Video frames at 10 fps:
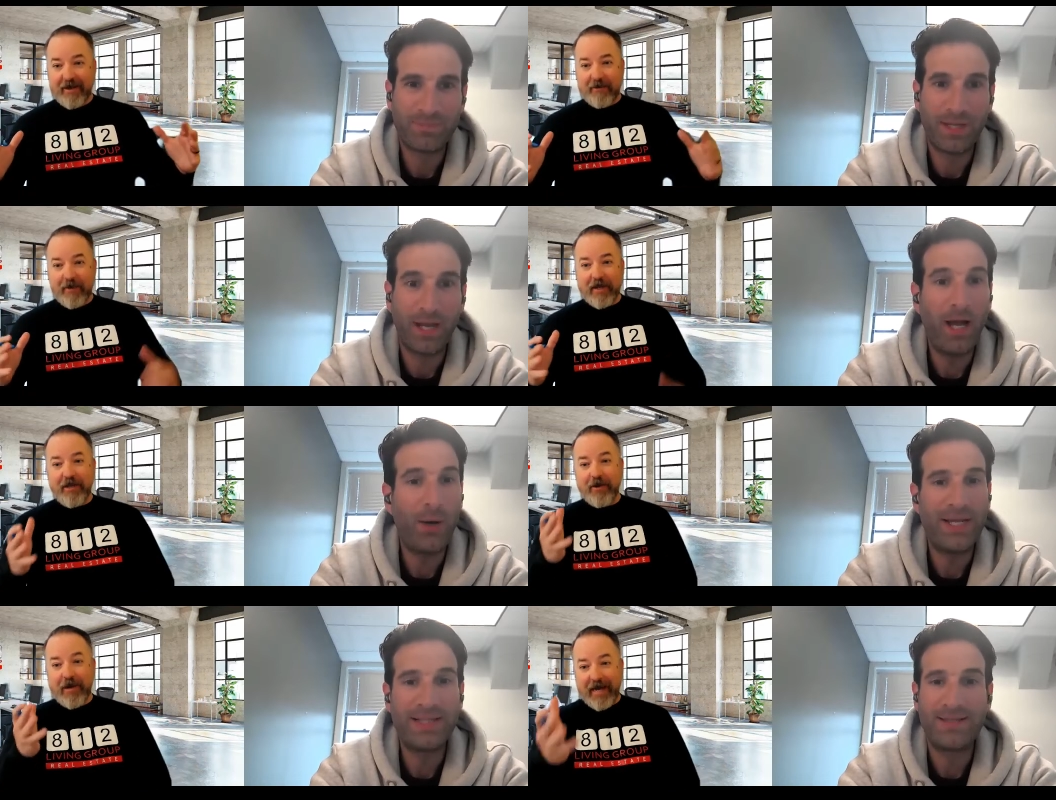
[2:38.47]
Speaker 1: Oh,
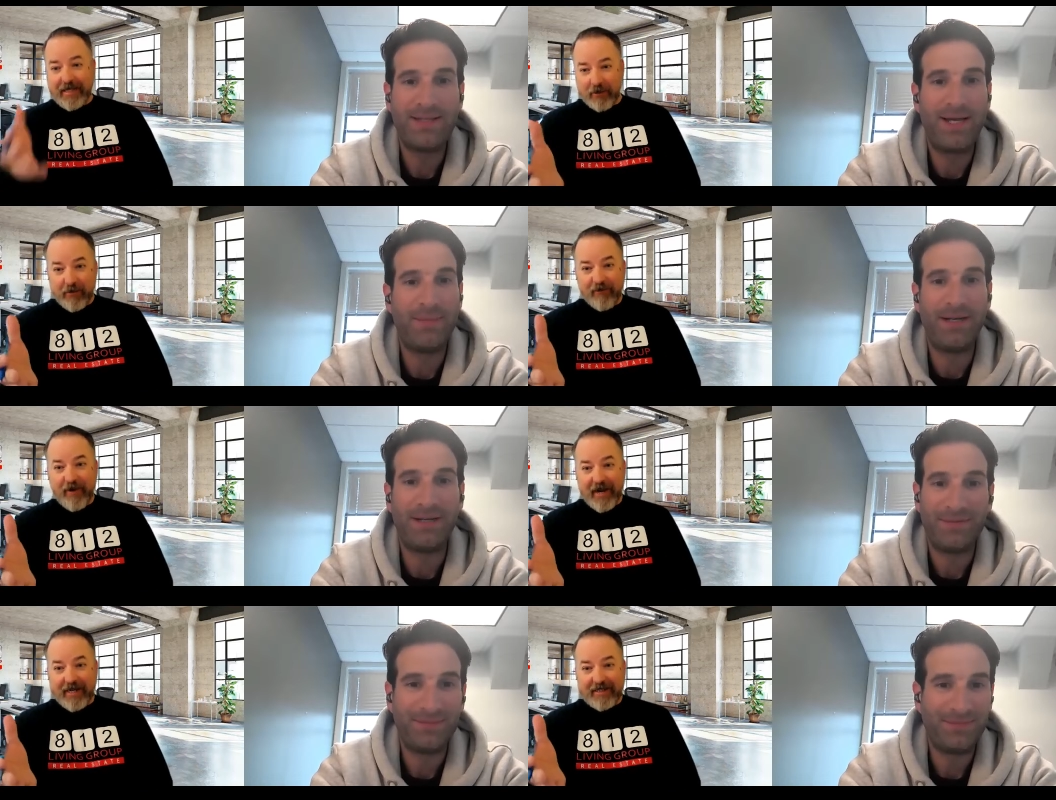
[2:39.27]
you guys are
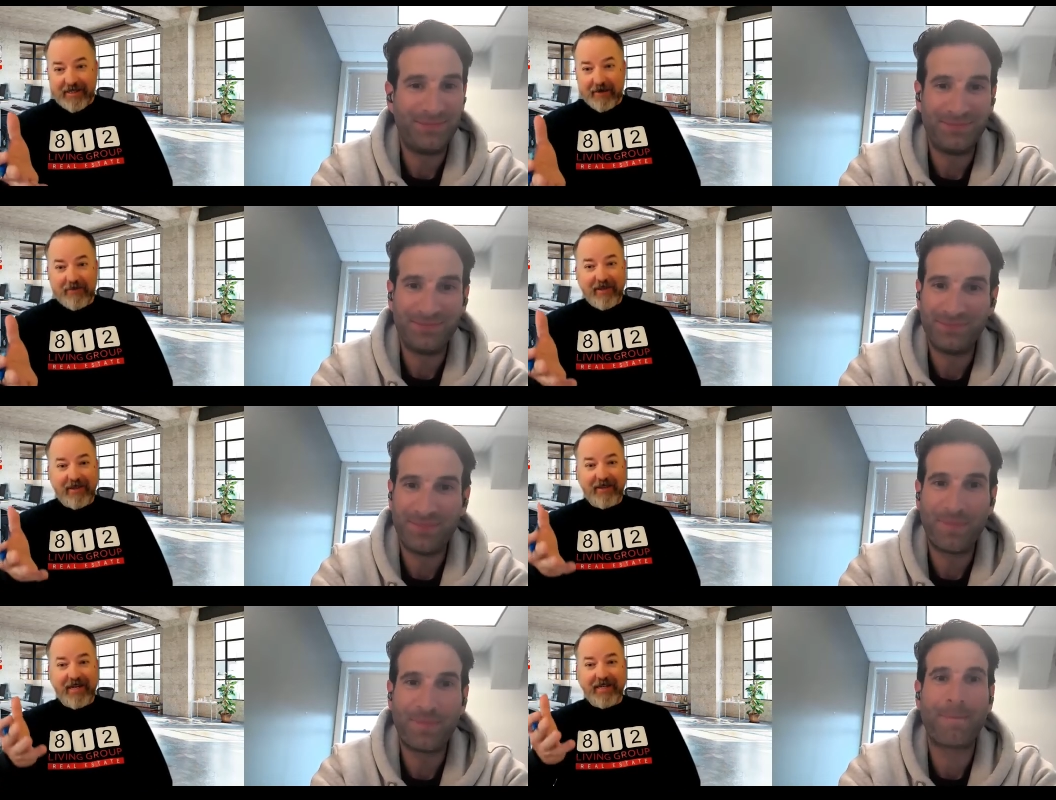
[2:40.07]
providing
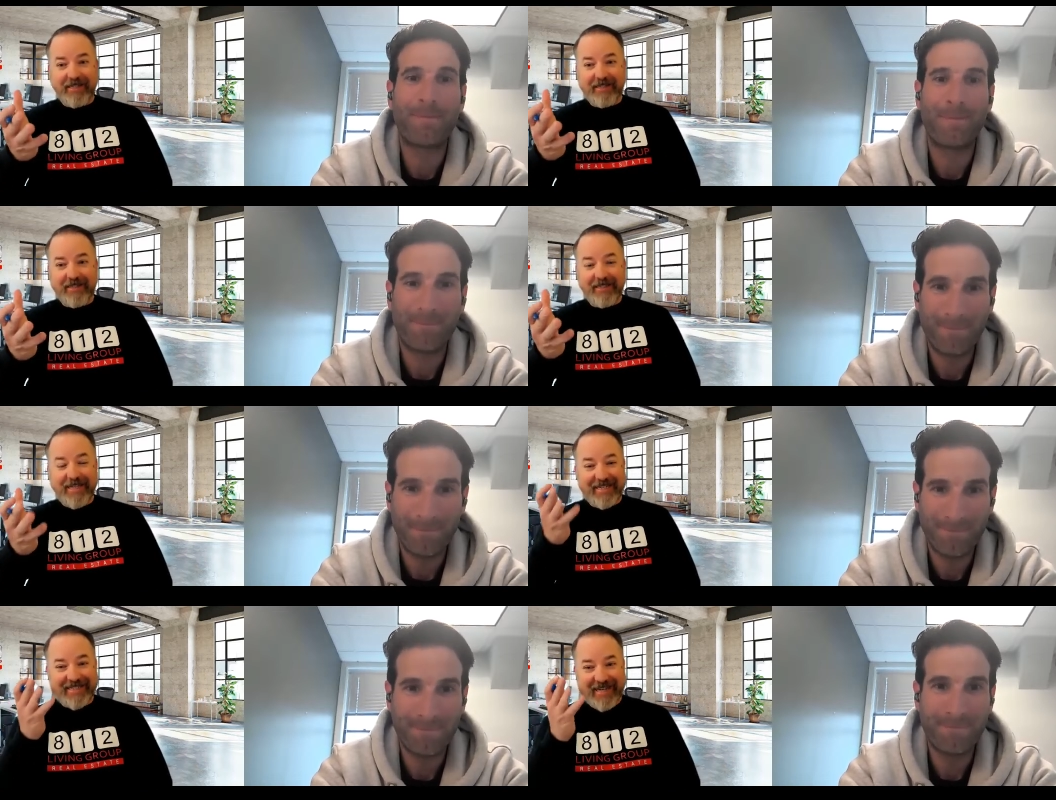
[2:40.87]
something that is
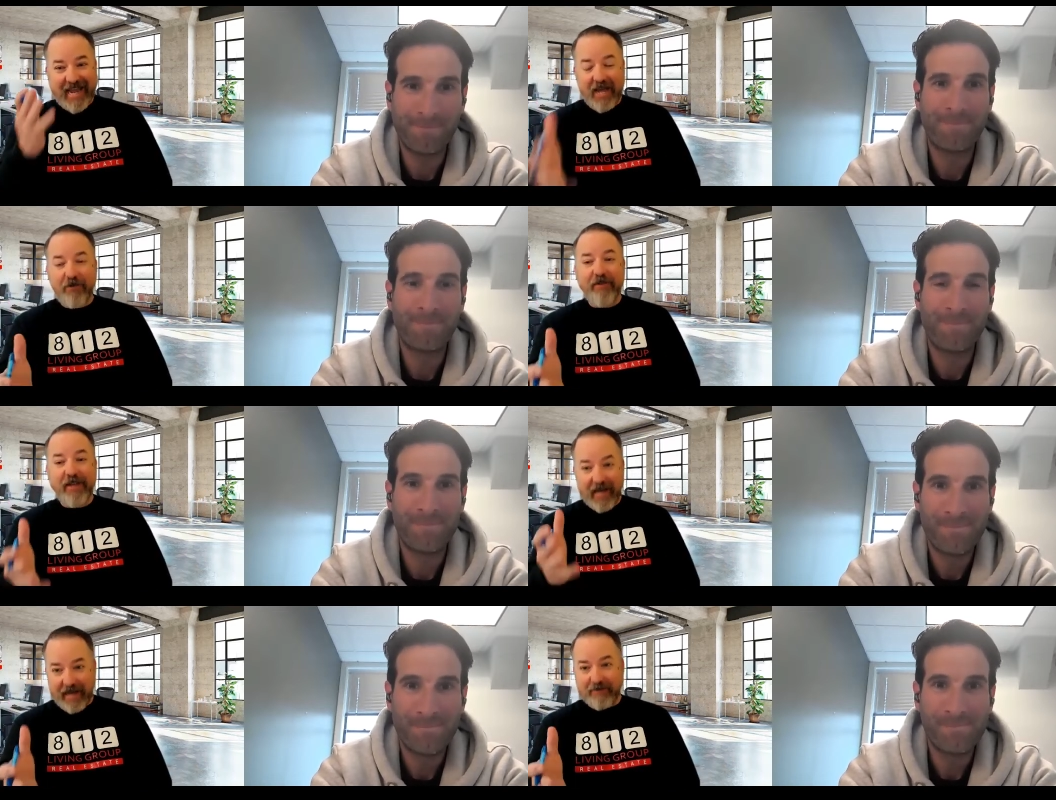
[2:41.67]
that is a
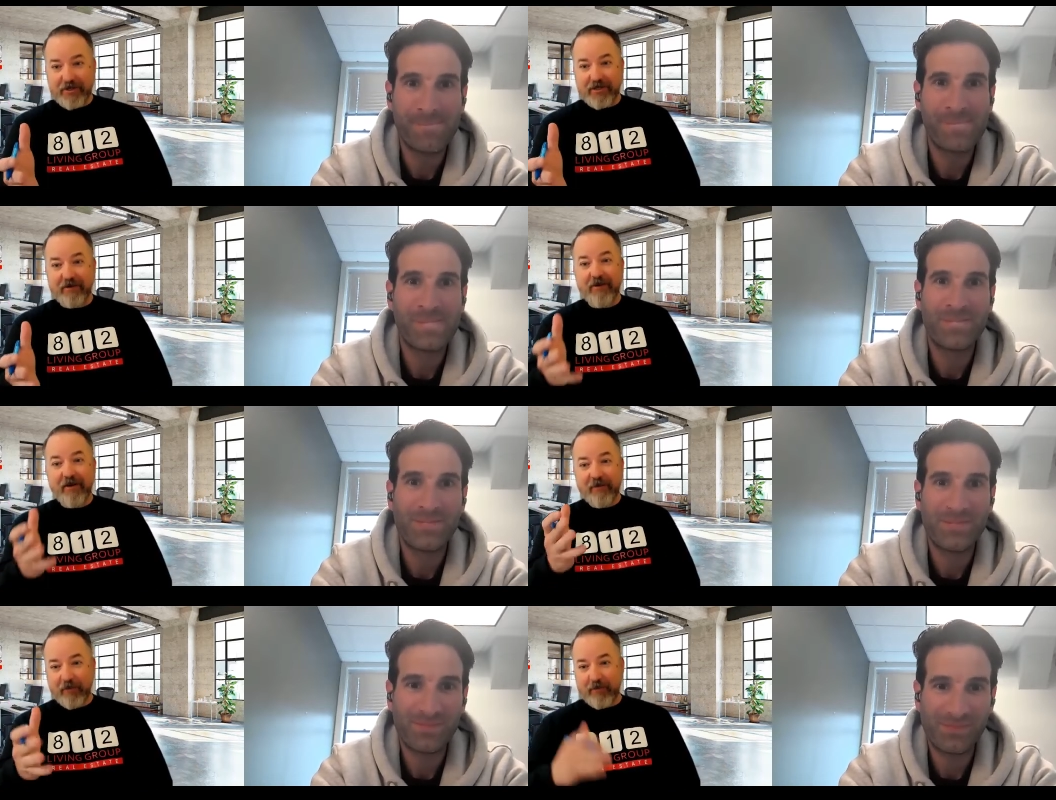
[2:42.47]
healthy option
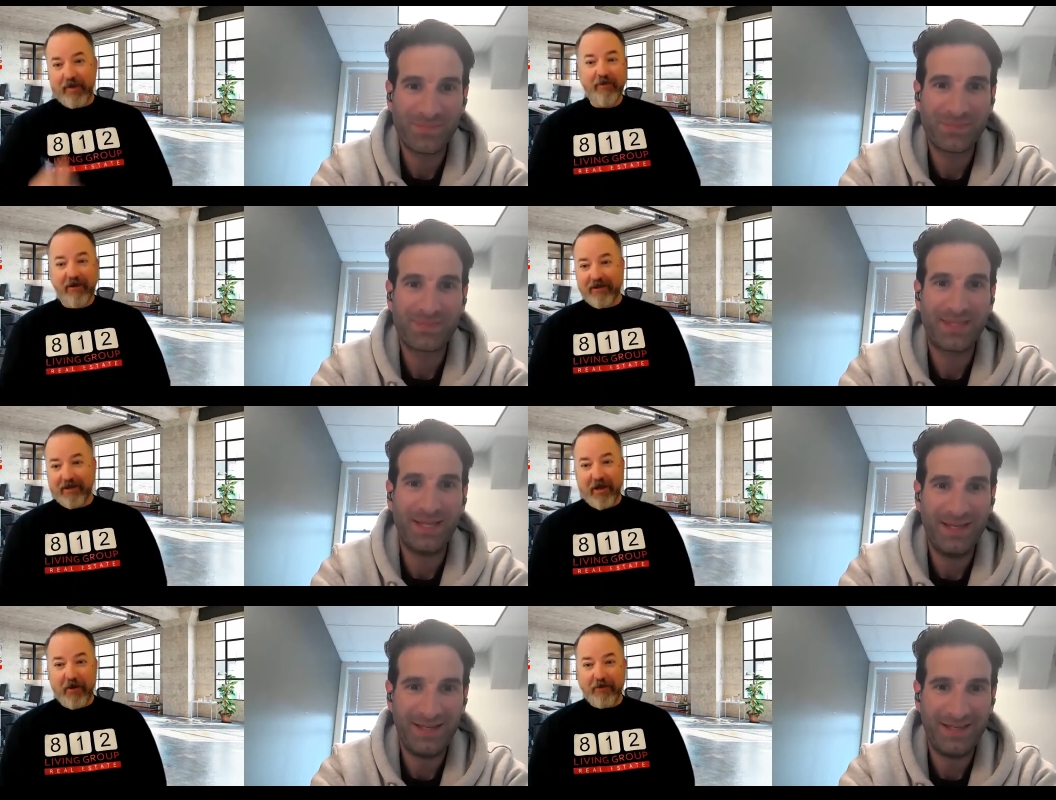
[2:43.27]
for people on the
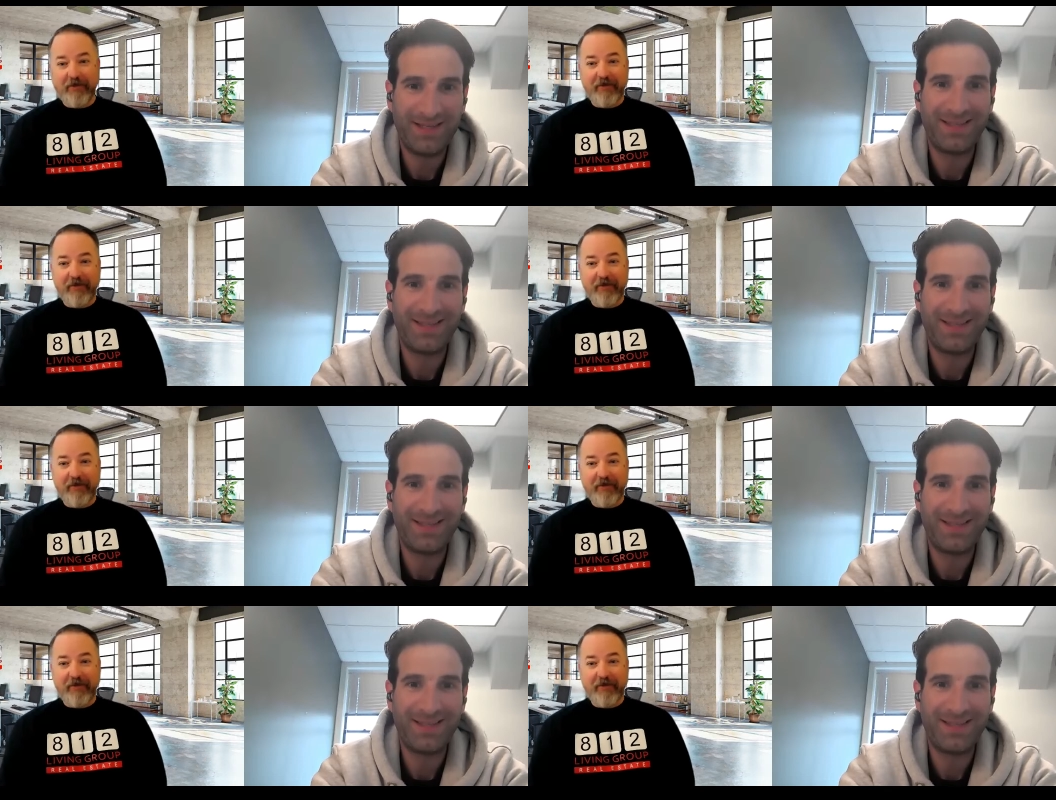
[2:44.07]
go.